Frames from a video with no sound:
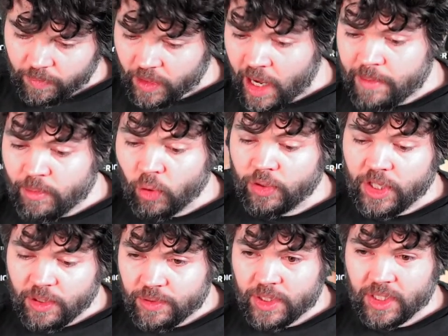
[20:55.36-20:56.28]
I'm not
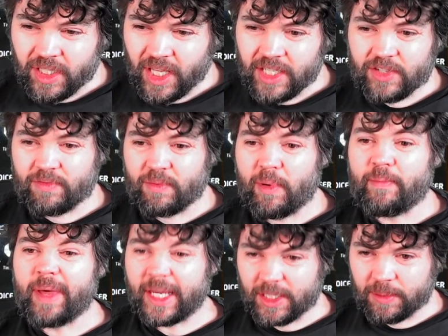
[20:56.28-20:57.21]
using these from a
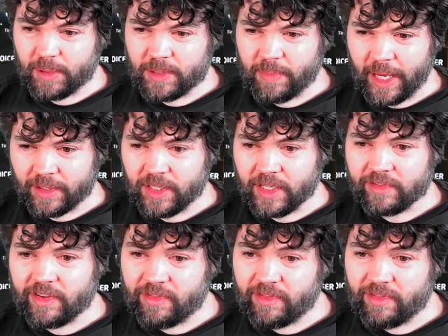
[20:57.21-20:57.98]
mix perspective.